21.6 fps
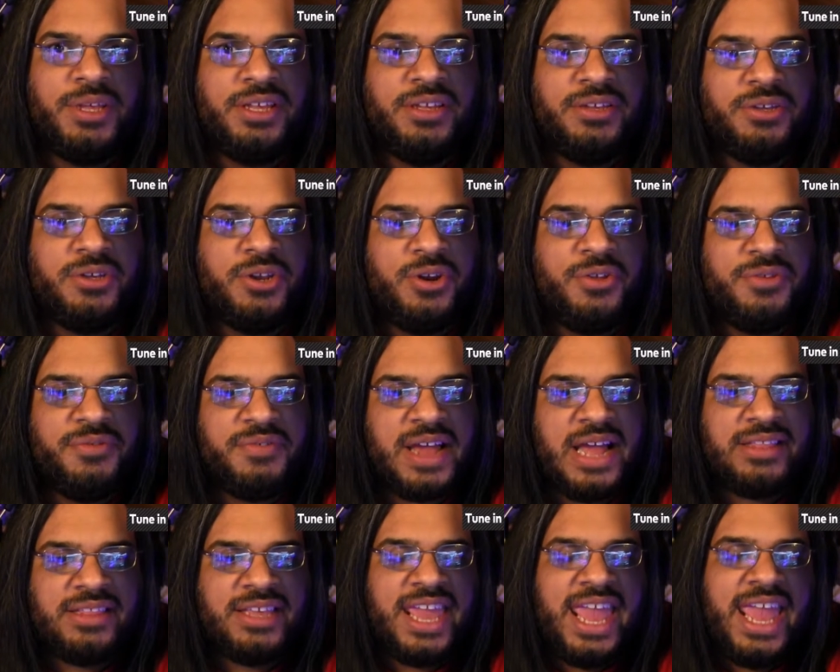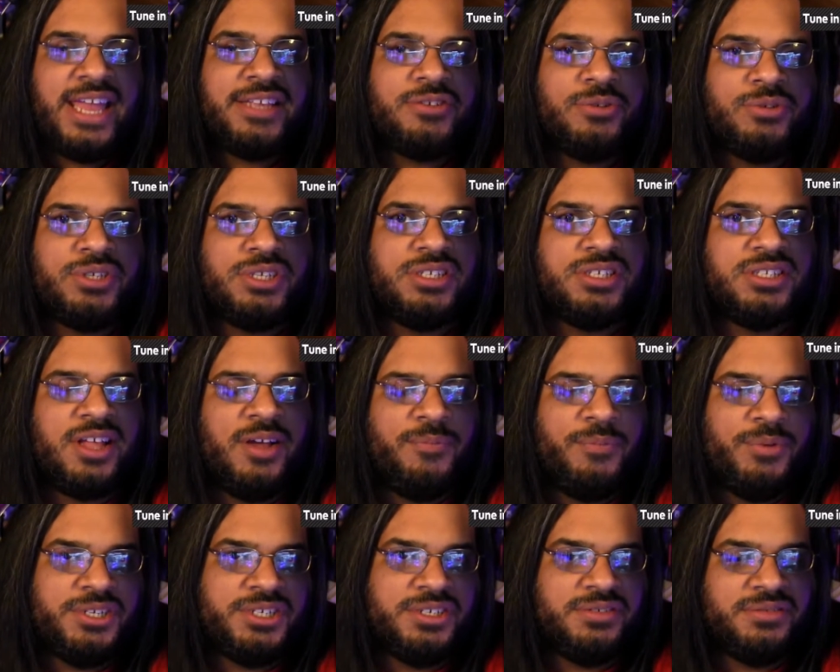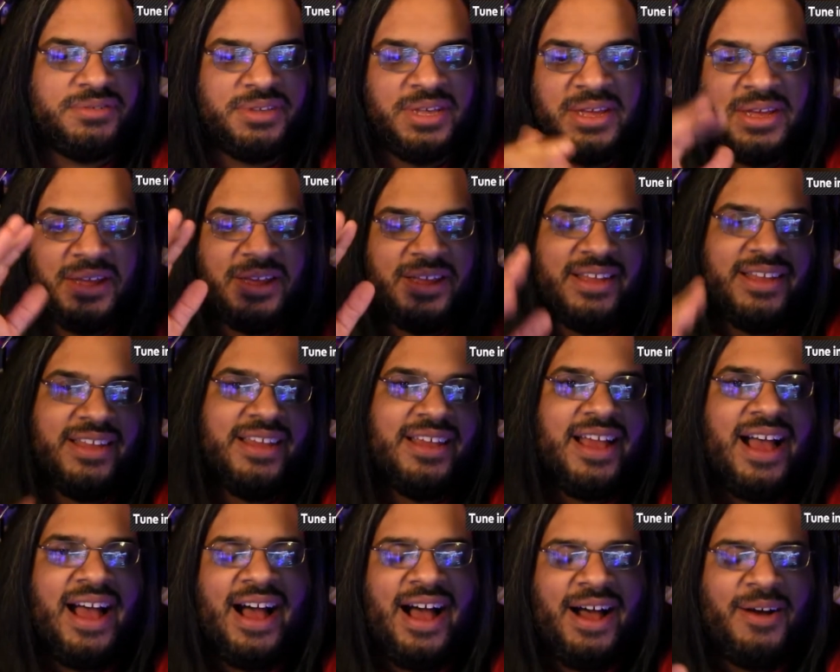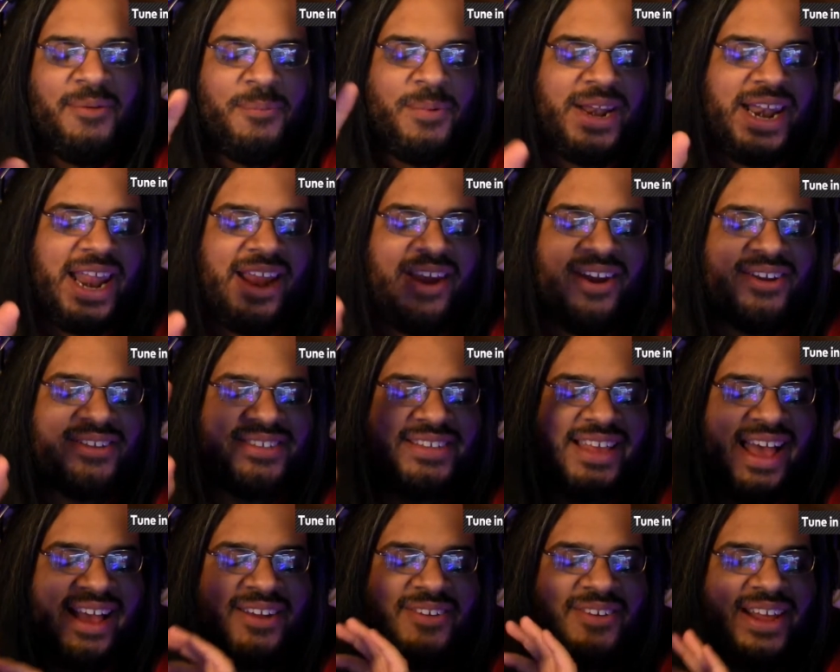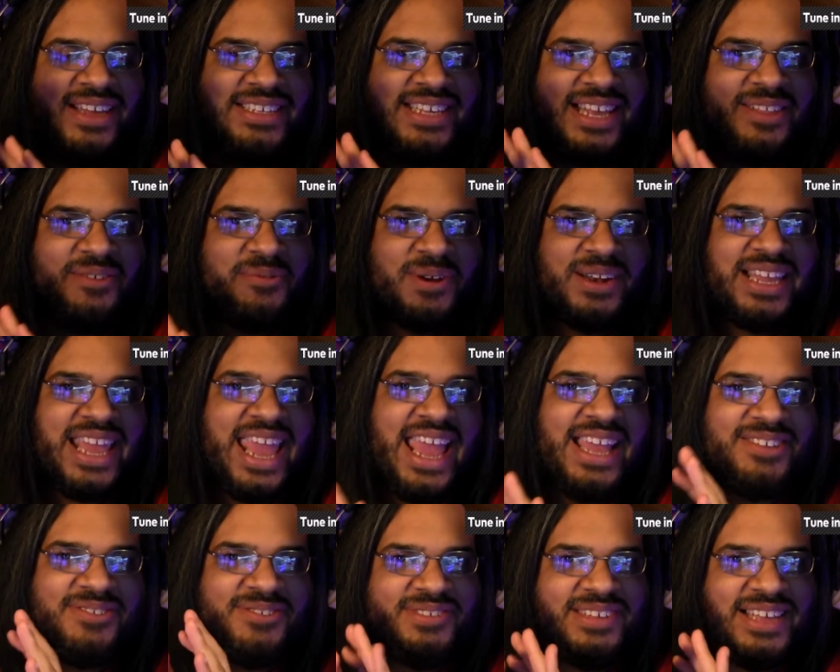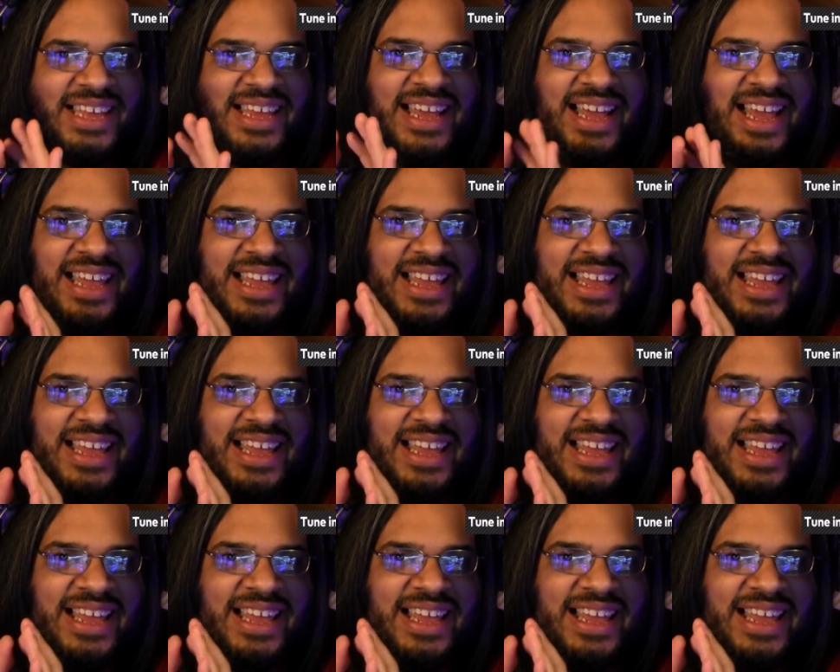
You've got the cancels and stuff, which is when I heard Sakurai say the word cancels, I